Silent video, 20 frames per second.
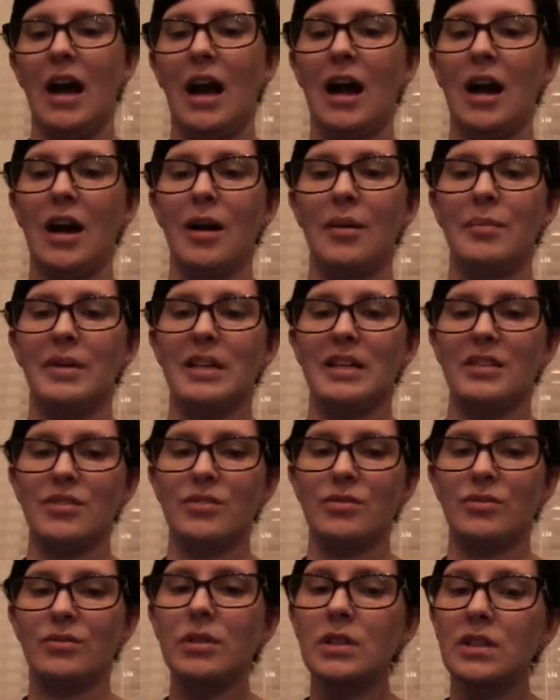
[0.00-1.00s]
Um,
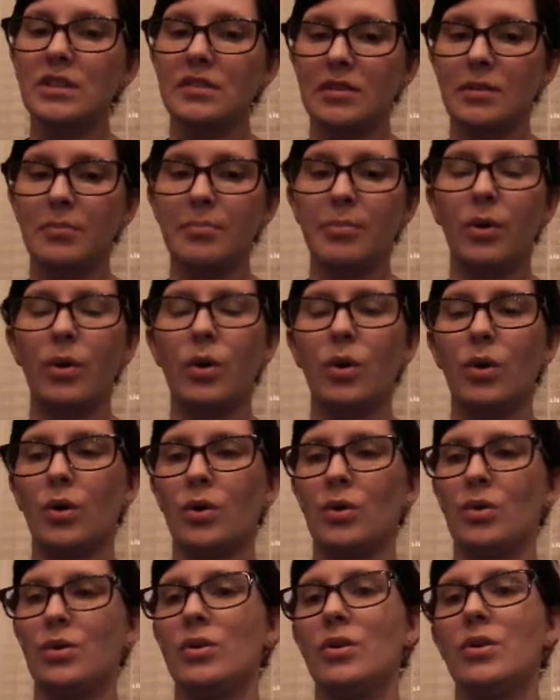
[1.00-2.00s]
it's really
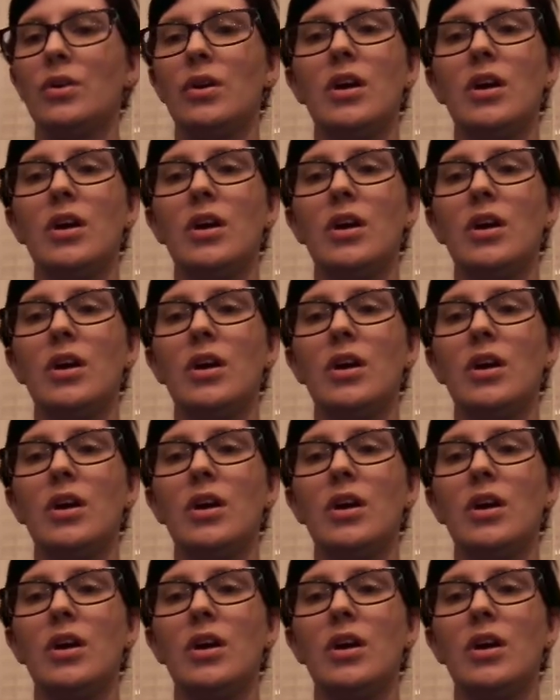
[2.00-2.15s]
simple.